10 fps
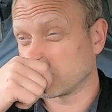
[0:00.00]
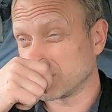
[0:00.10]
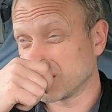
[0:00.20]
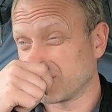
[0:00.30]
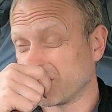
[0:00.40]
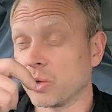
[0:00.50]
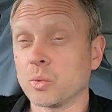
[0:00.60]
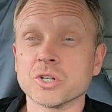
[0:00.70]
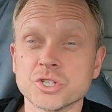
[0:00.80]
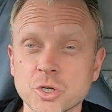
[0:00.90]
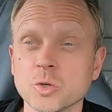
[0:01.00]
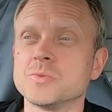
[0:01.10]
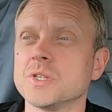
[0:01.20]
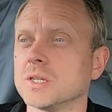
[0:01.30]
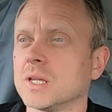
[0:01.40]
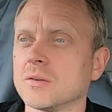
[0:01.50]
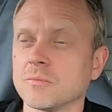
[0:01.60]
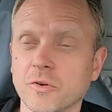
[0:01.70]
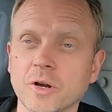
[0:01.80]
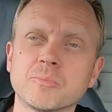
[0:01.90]
you know, putting all the tubes in, then
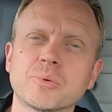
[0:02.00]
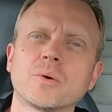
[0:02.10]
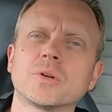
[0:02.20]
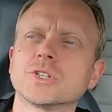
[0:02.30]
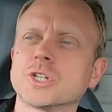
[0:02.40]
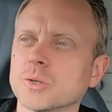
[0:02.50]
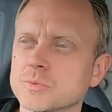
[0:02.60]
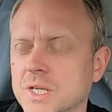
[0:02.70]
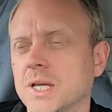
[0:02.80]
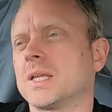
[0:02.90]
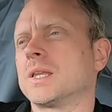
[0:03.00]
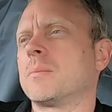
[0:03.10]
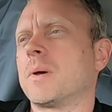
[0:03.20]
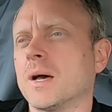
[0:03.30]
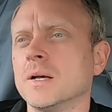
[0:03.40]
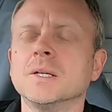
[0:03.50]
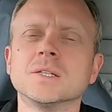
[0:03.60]
finding broken tubes, taking them out,